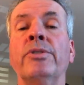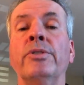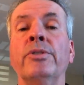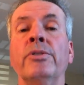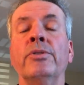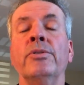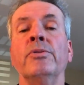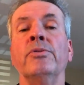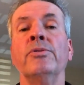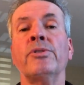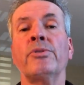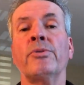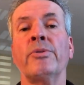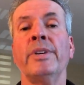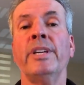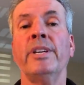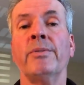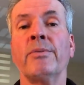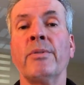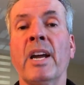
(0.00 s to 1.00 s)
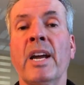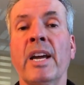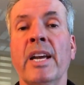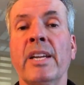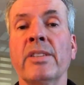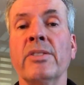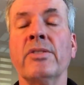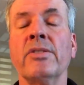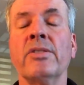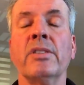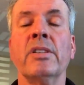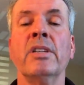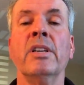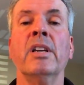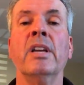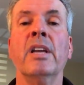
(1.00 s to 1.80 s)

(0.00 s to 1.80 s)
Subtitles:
to screen rides.